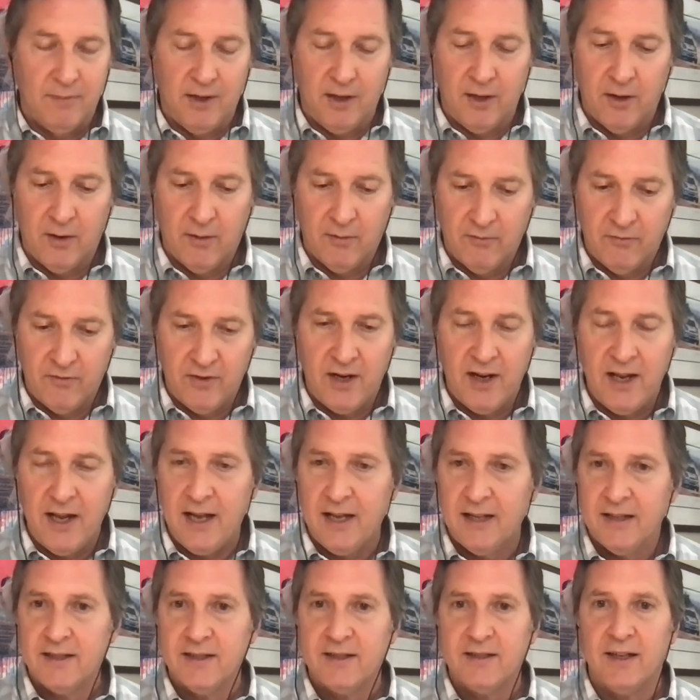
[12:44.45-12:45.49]
you know,
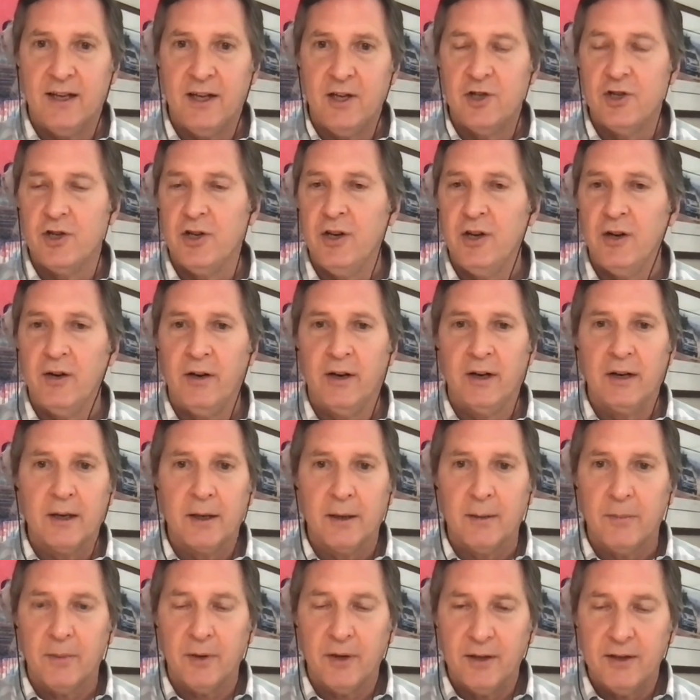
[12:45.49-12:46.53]
finance, engineering
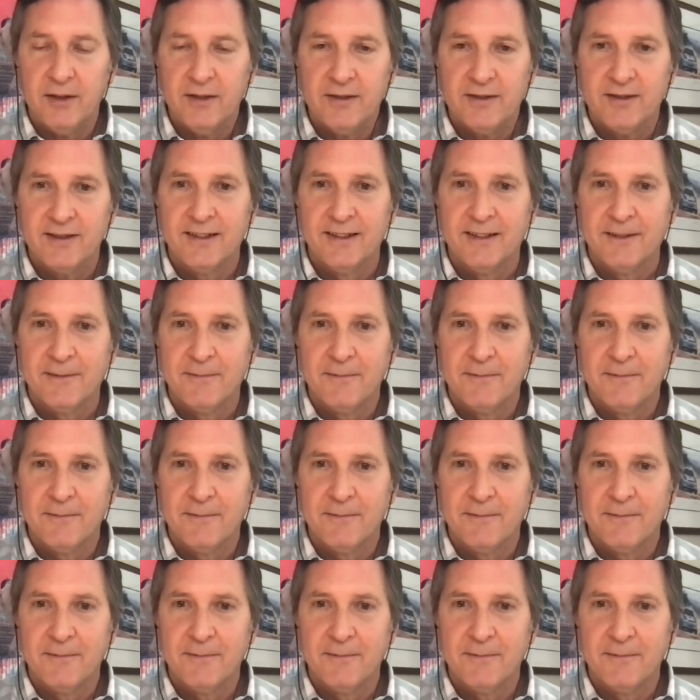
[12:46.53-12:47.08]
companies,